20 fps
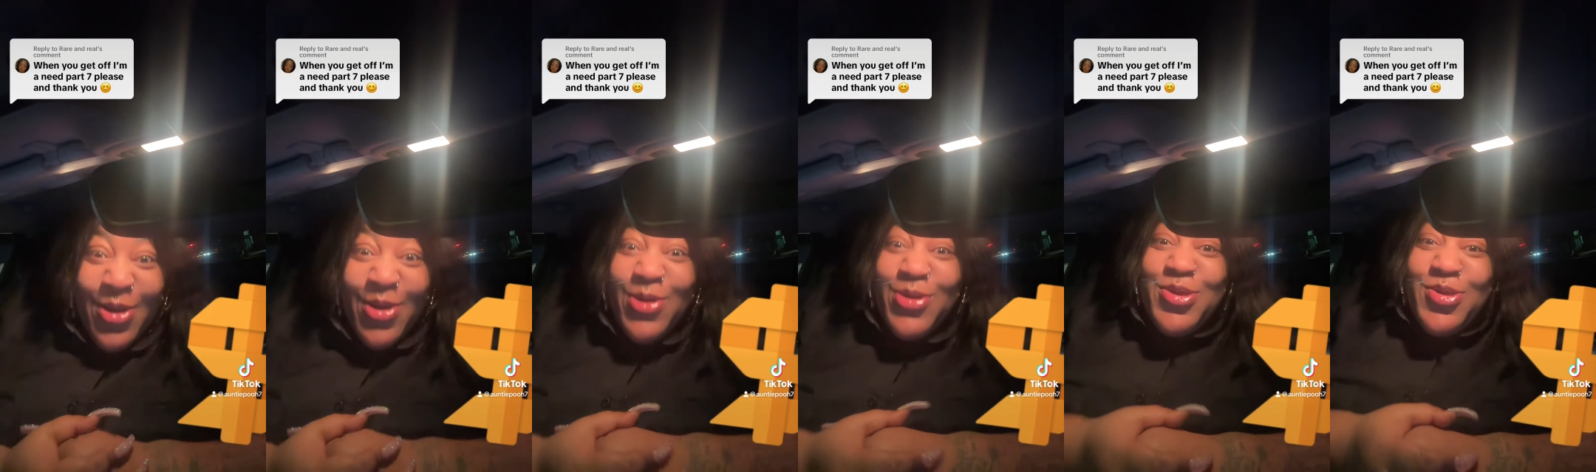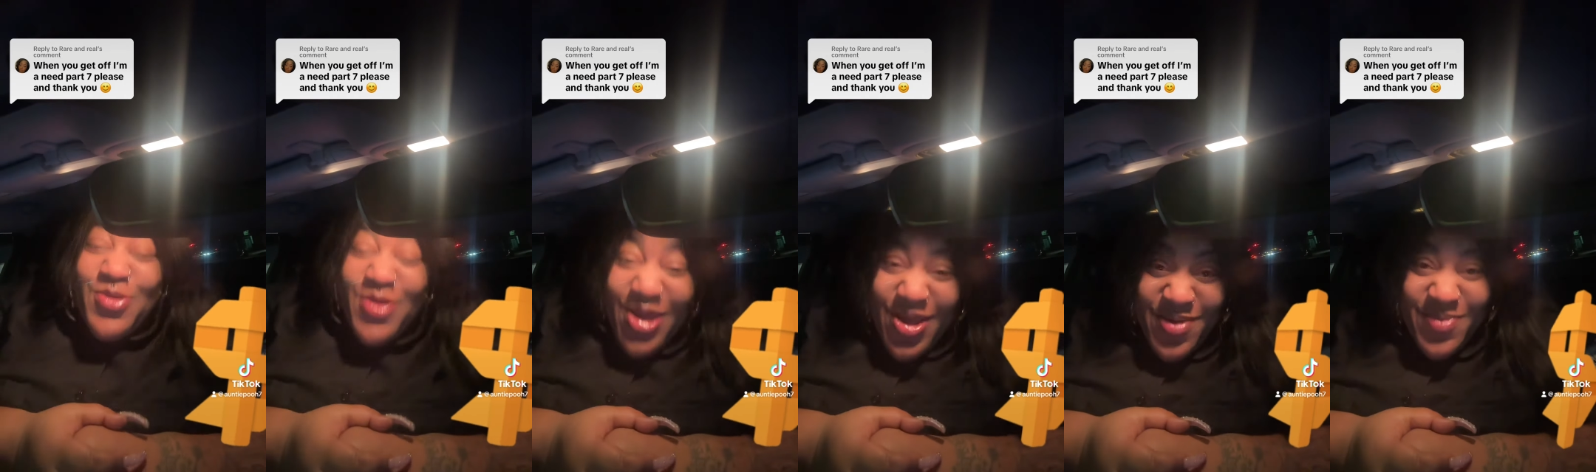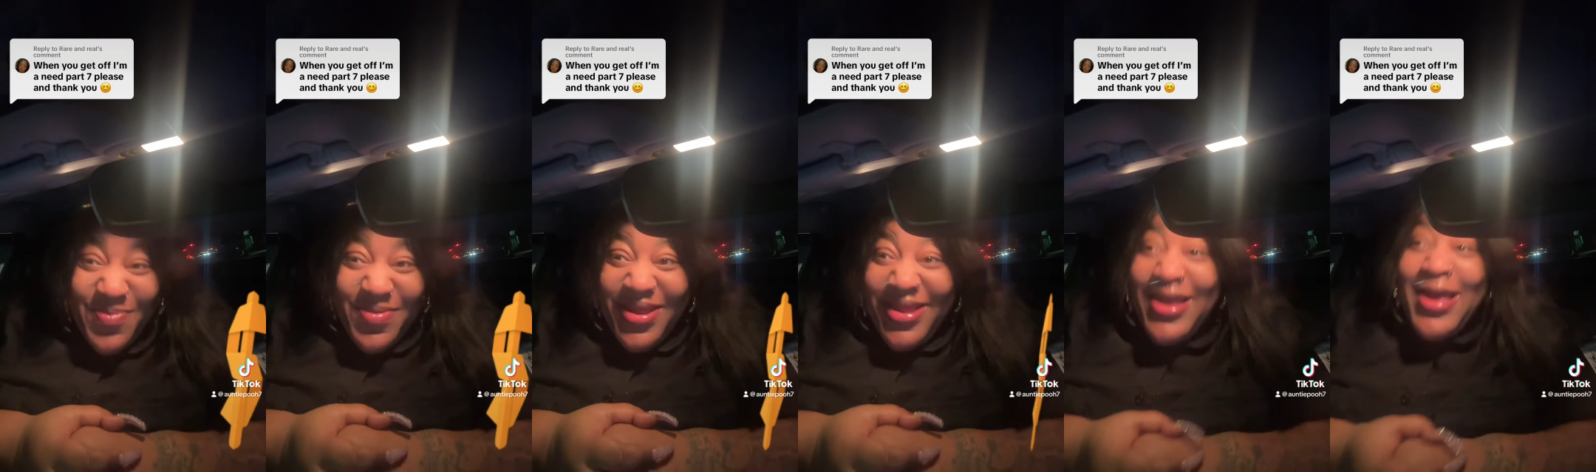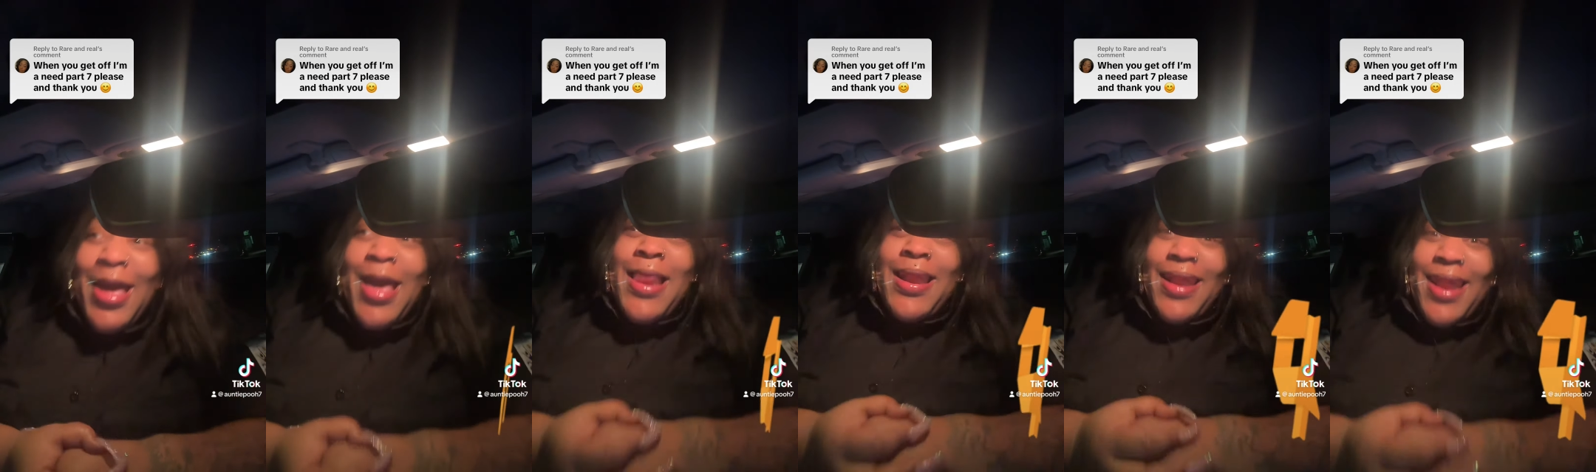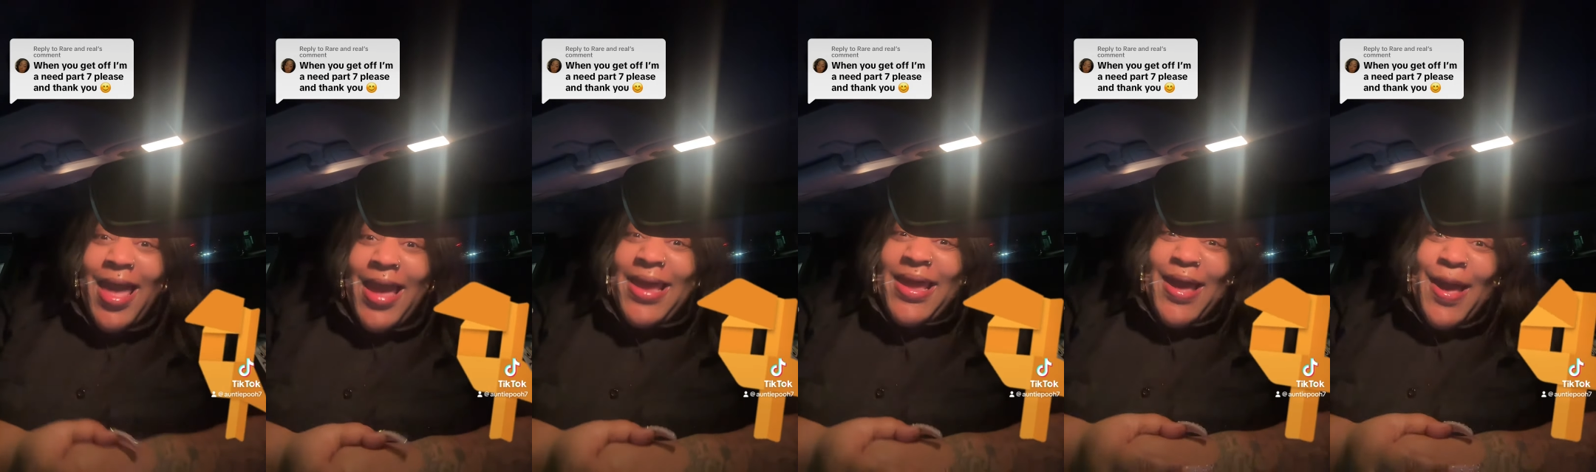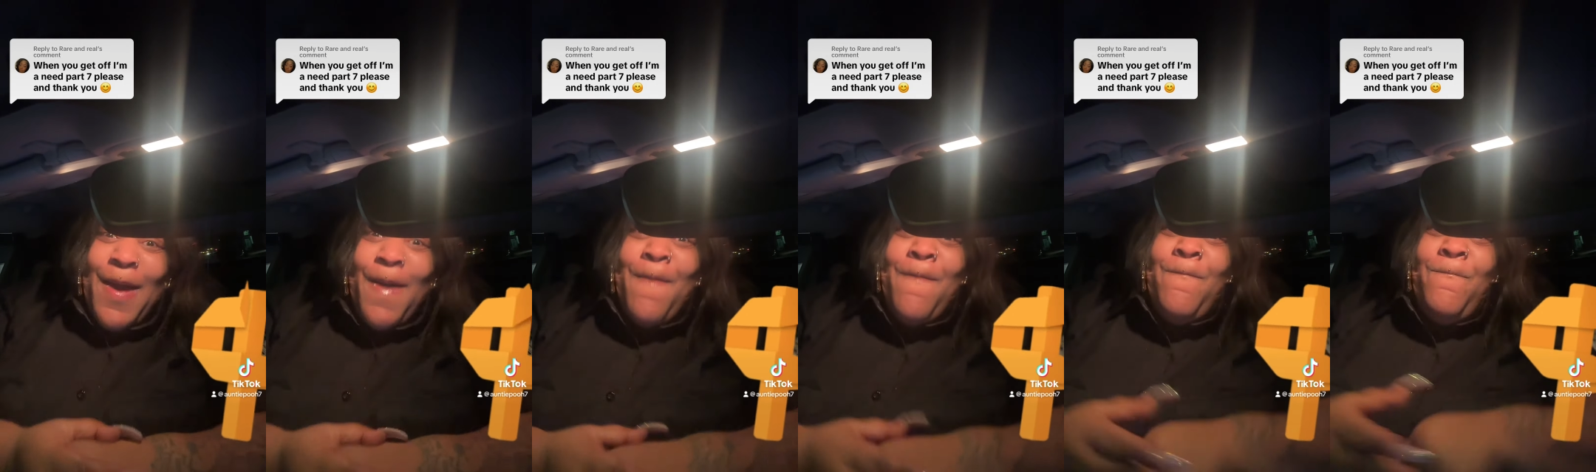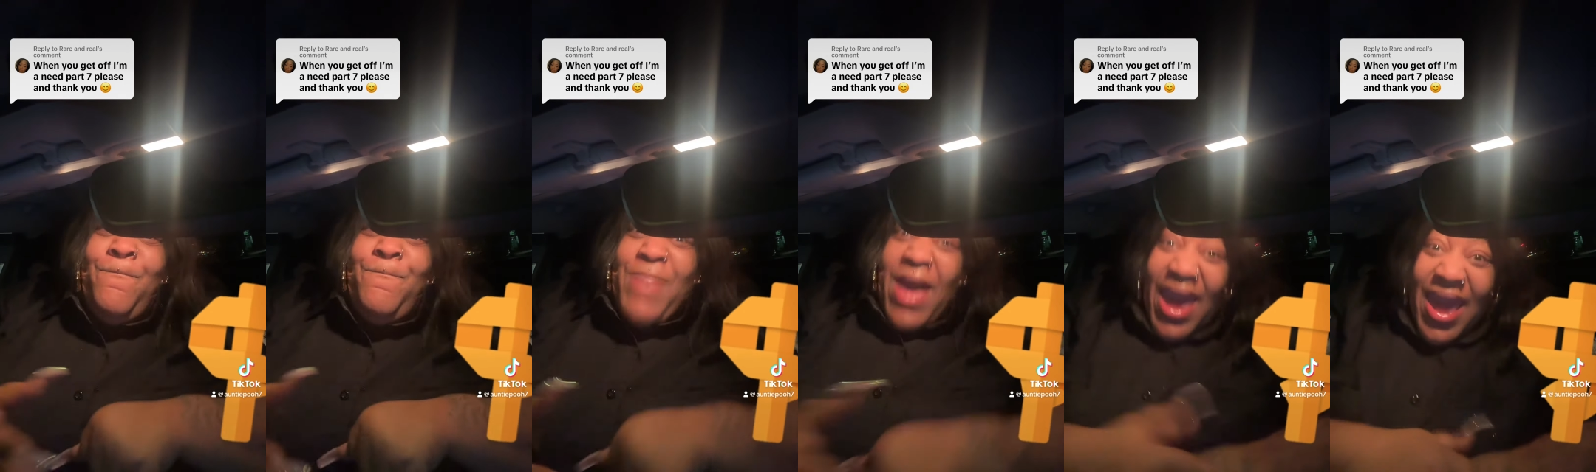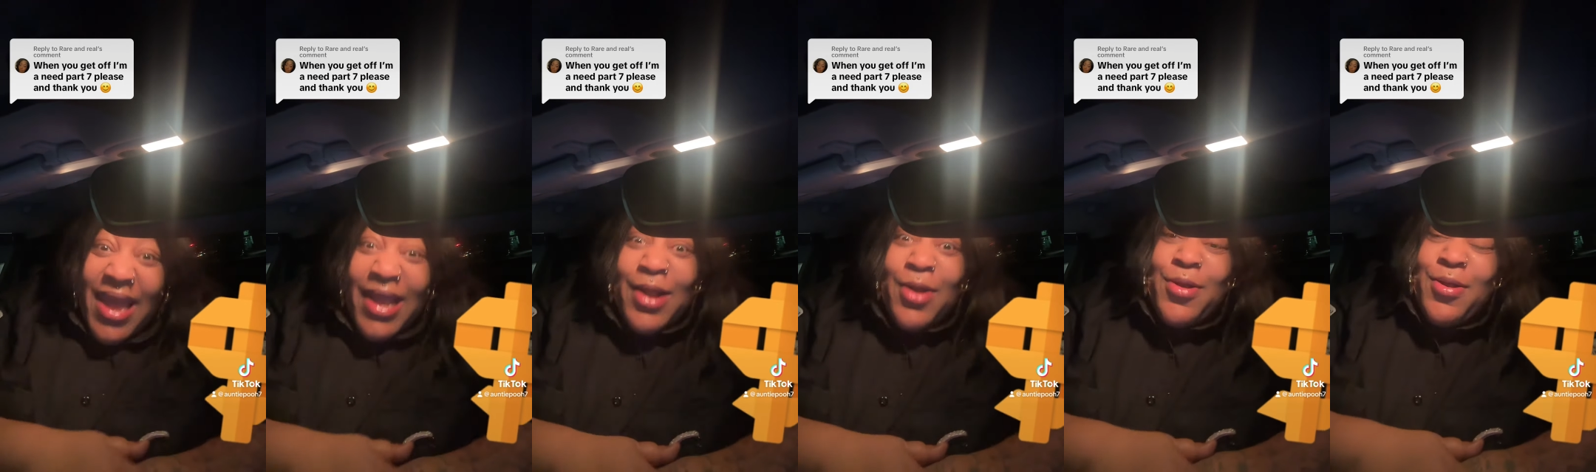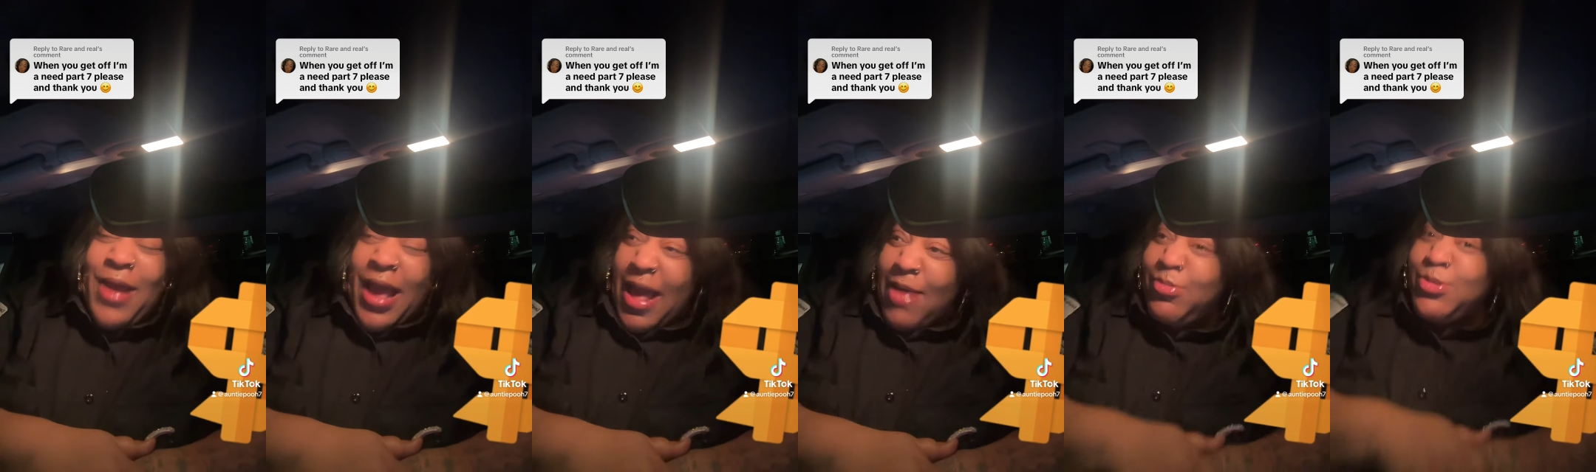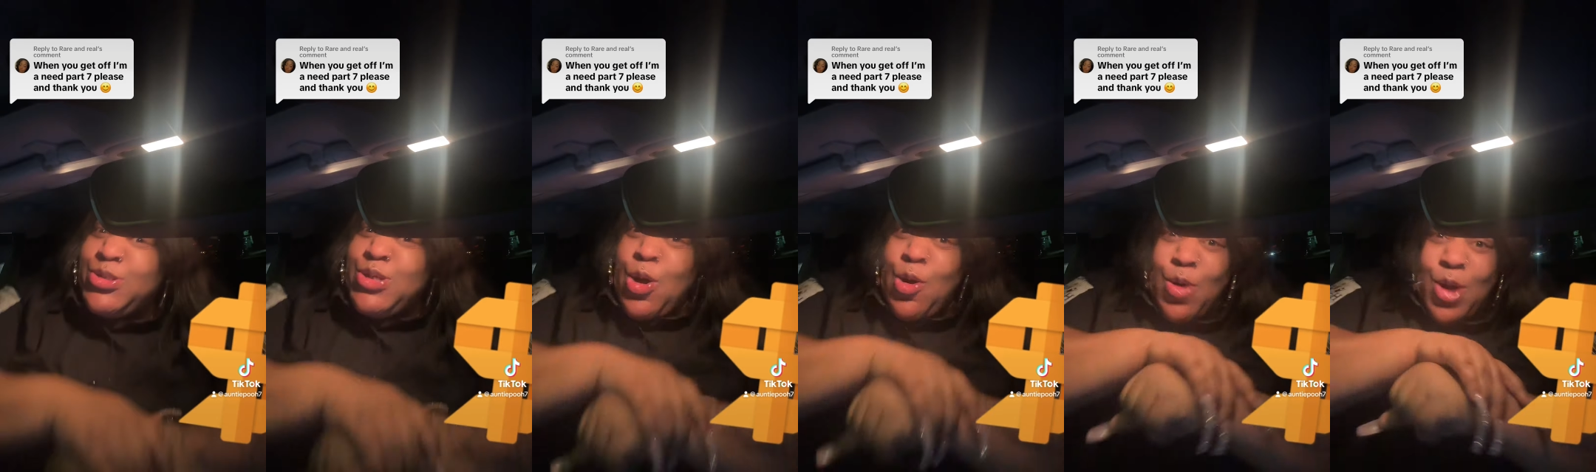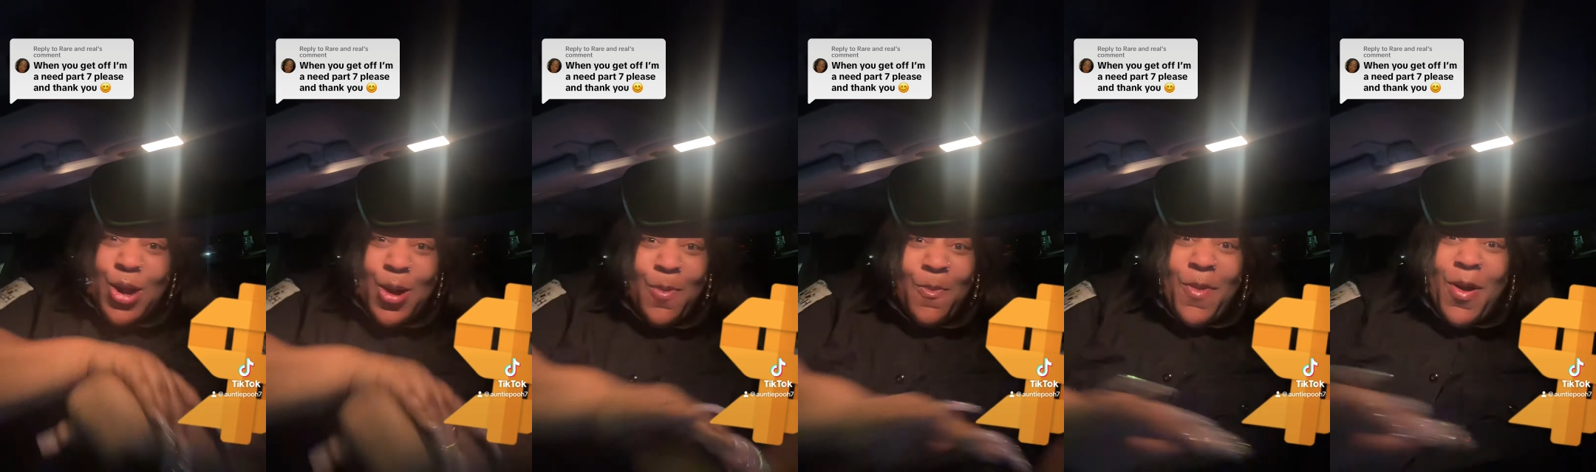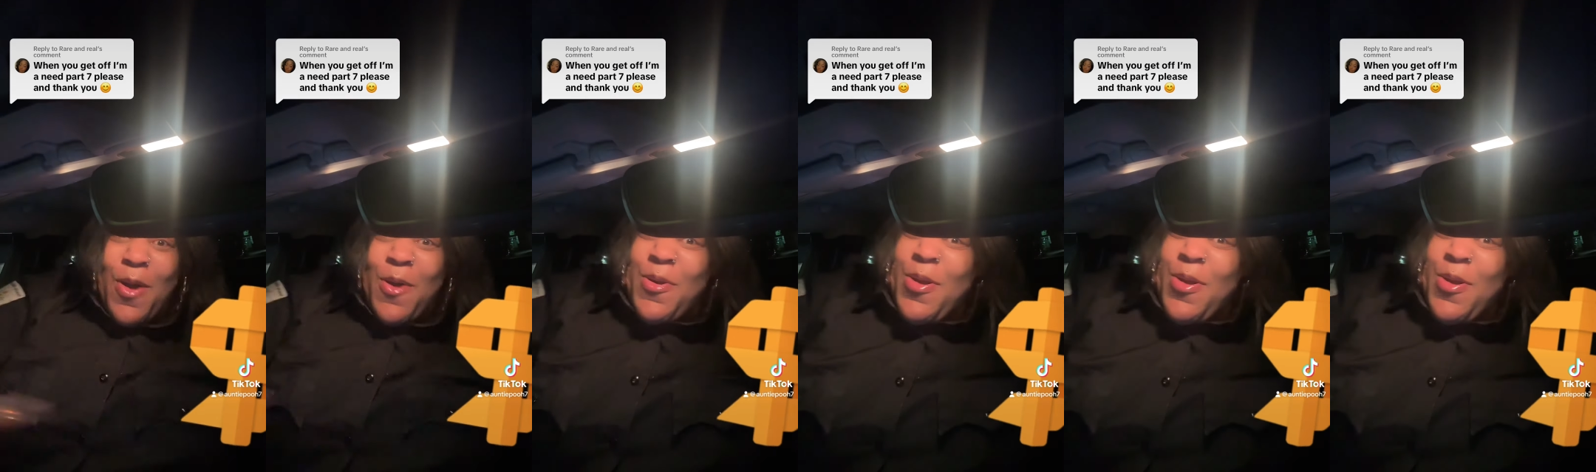You hear me? Like a banger. I'm talking about